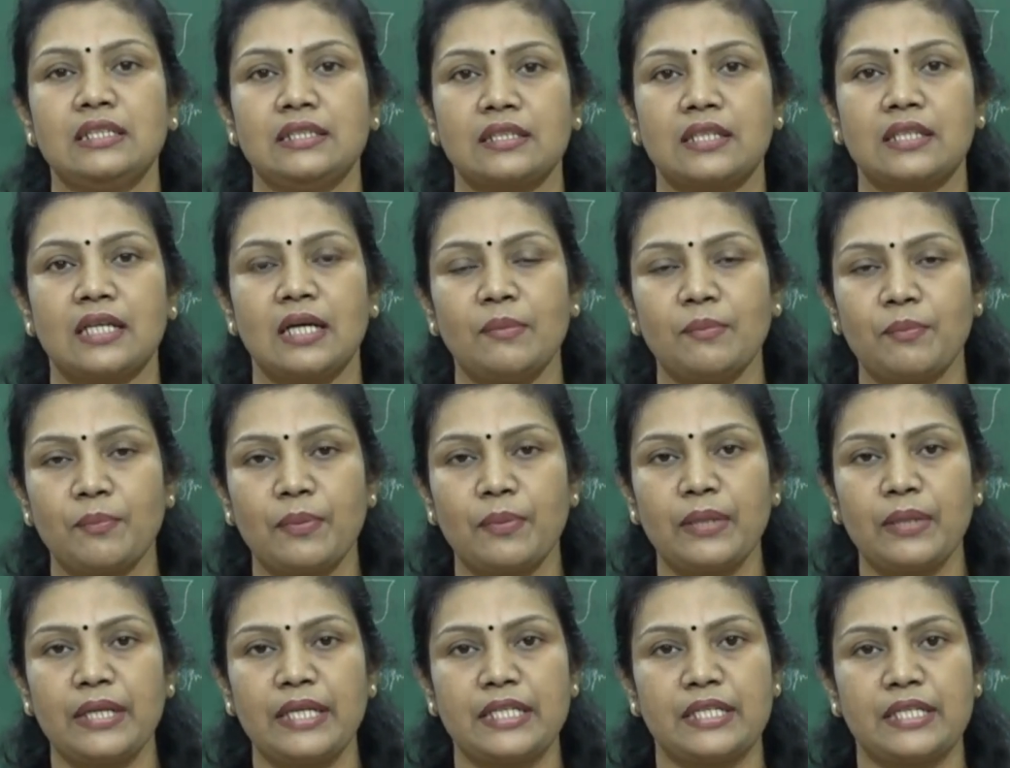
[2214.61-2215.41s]
the
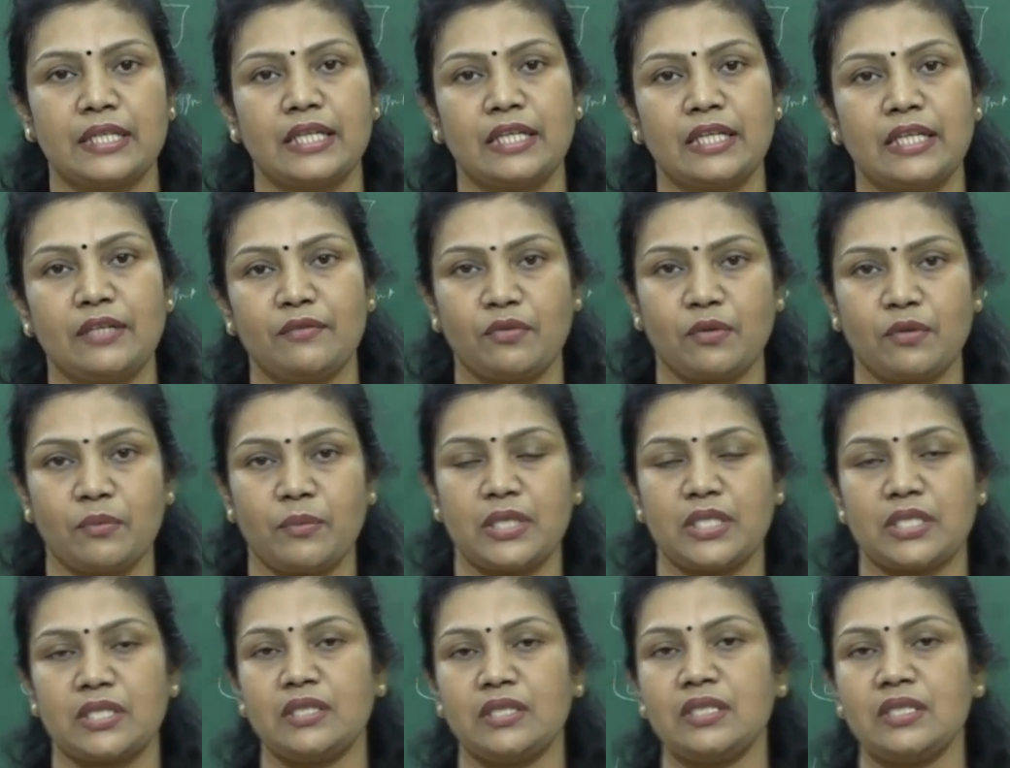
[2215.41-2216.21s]
complete
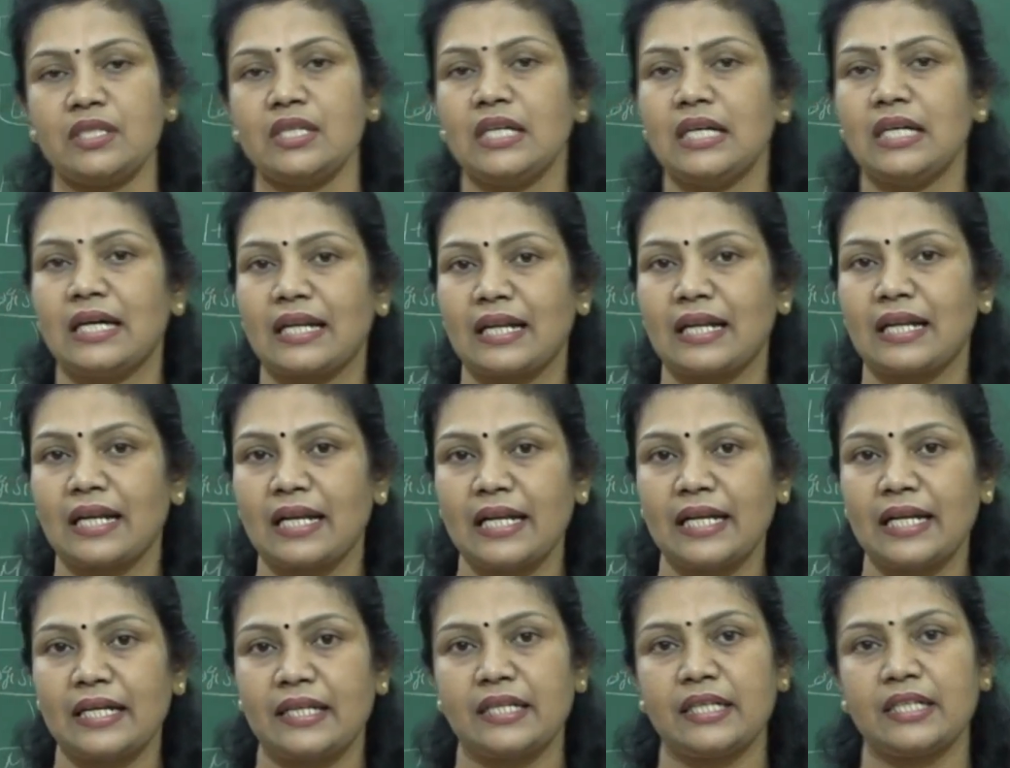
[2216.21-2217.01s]
information
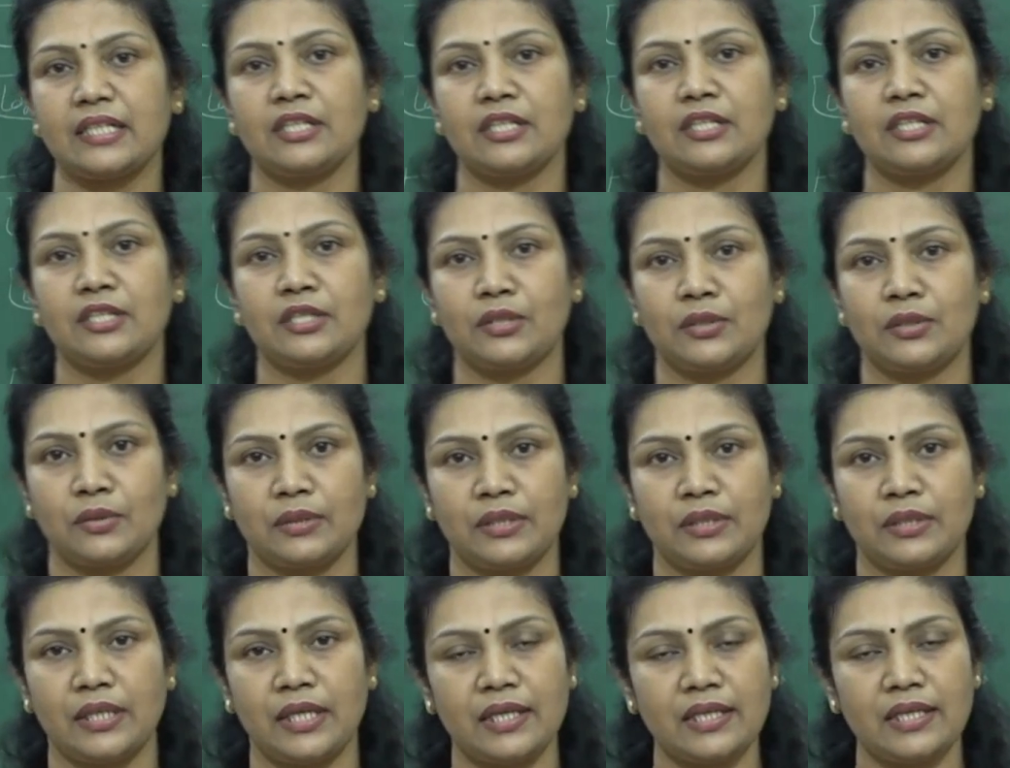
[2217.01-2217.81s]
related
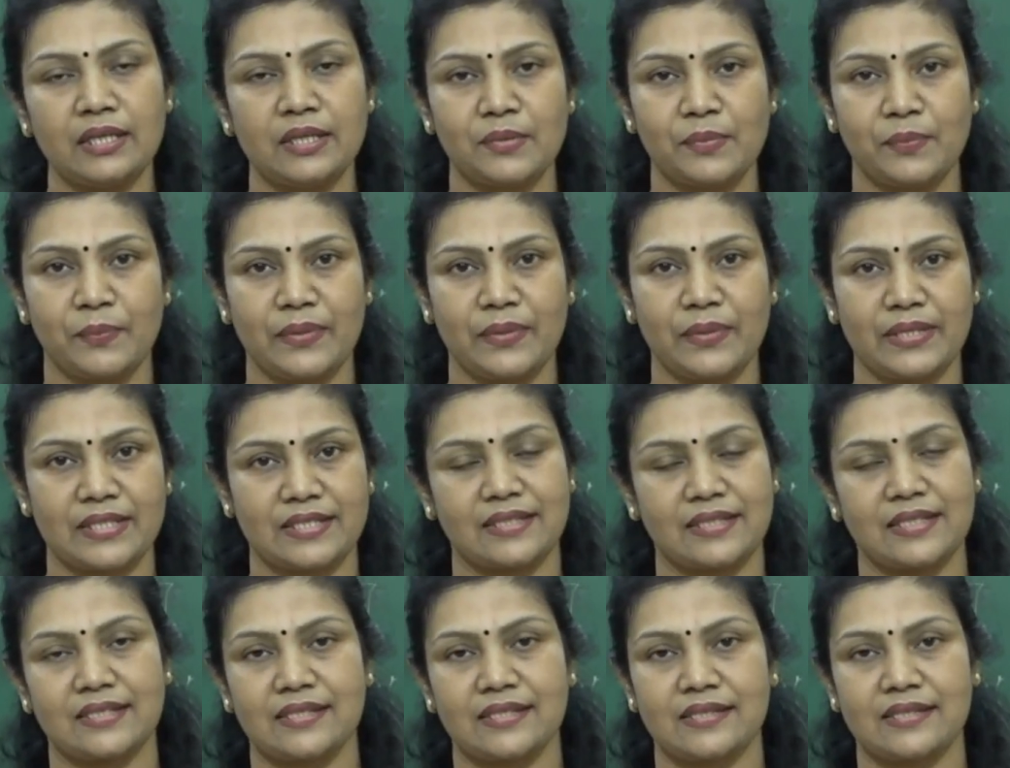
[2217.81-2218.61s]
to their
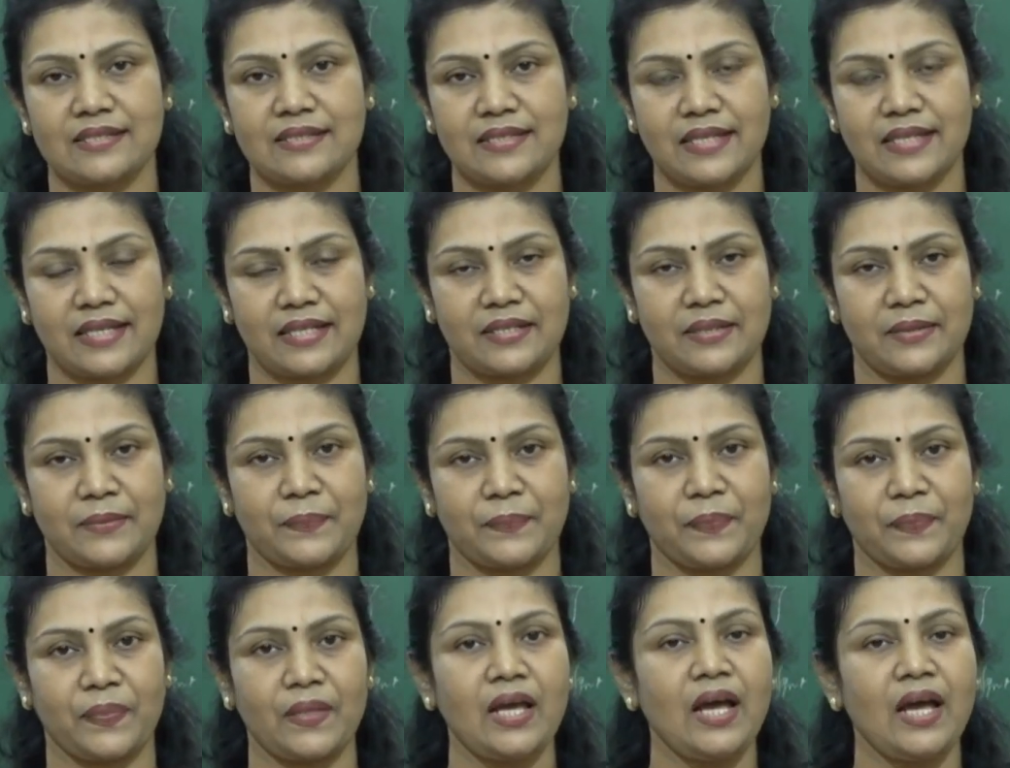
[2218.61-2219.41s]
business
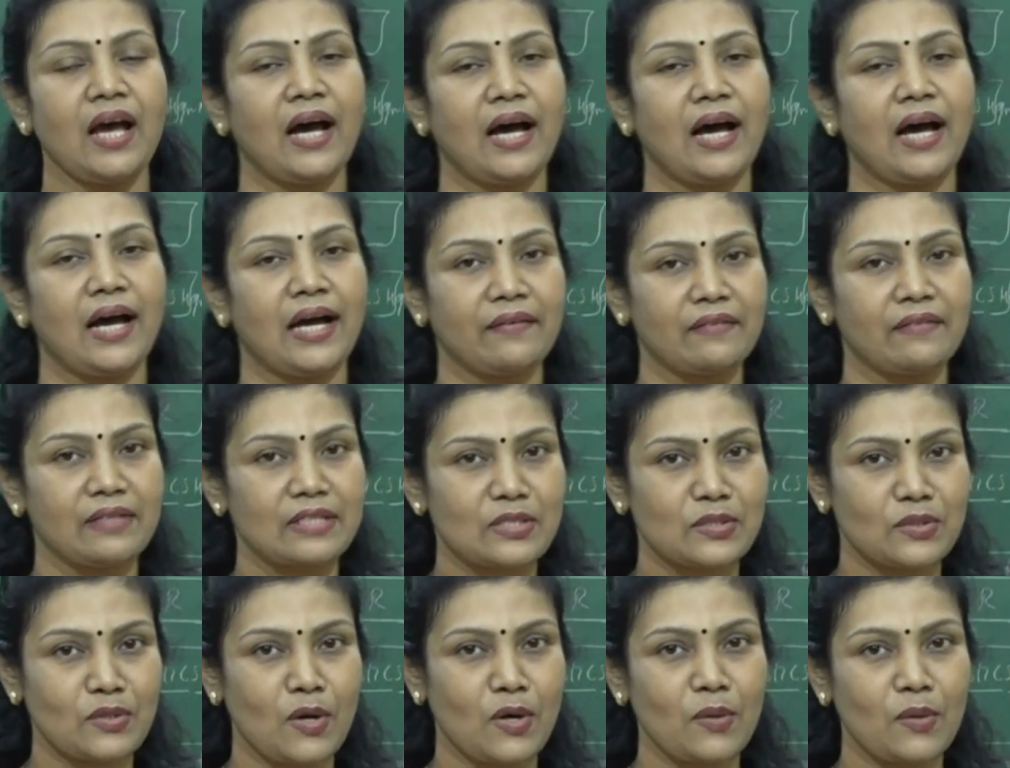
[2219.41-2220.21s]
sector.
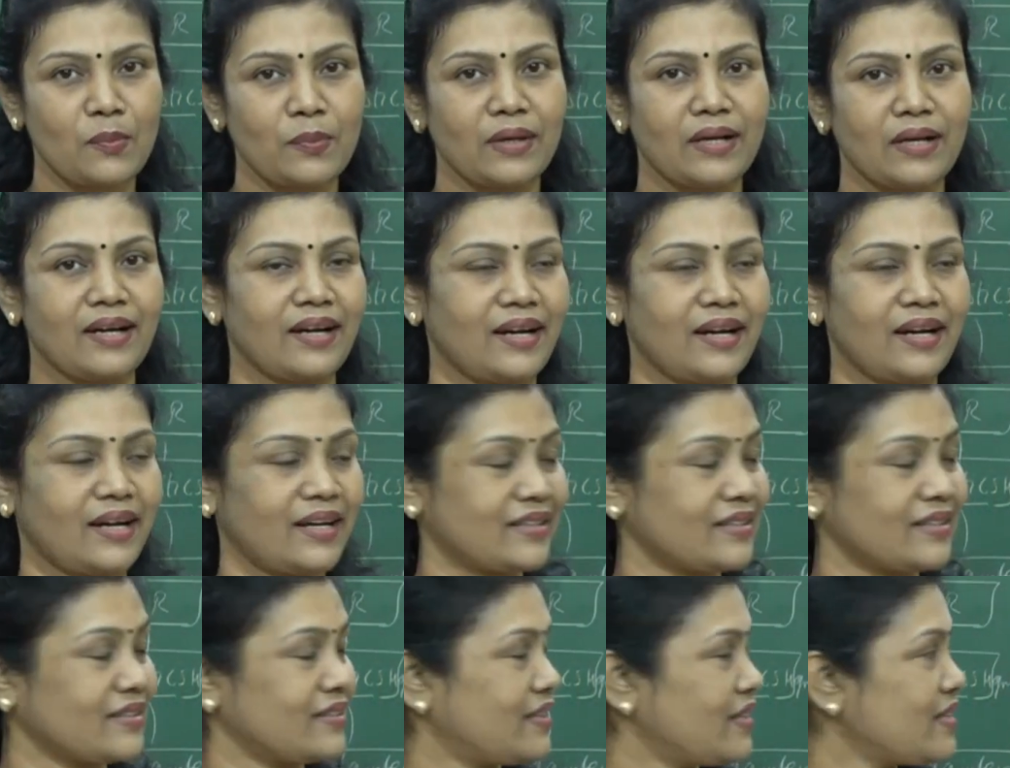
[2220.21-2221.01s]
I will stop
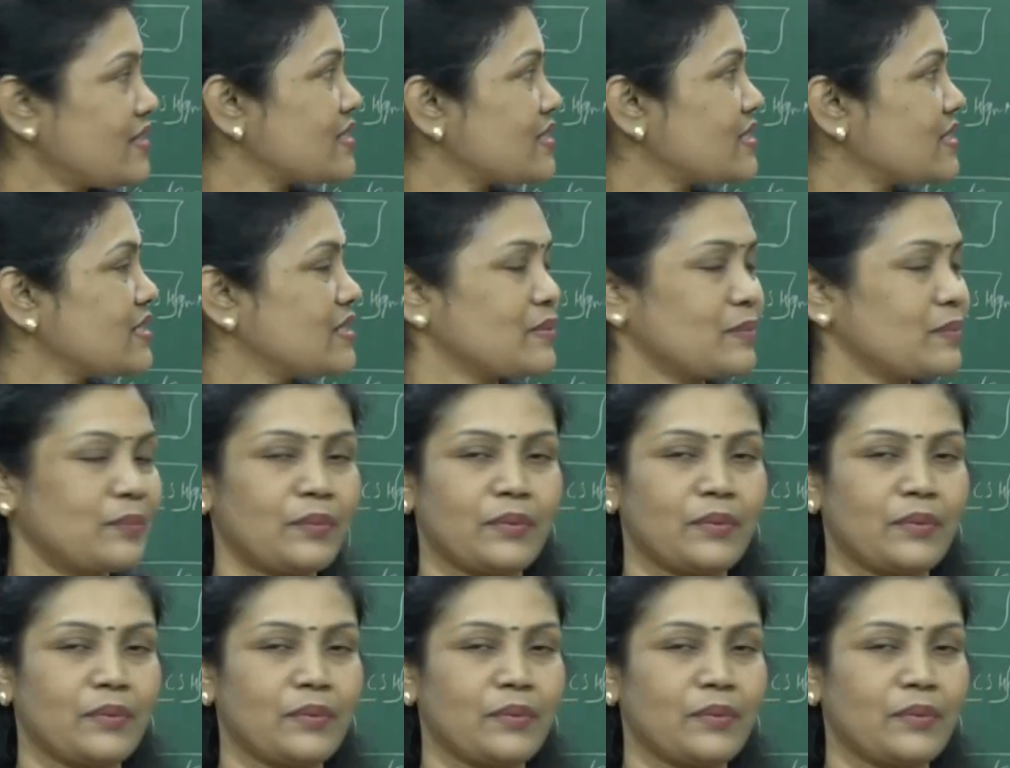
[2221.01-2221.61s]
at this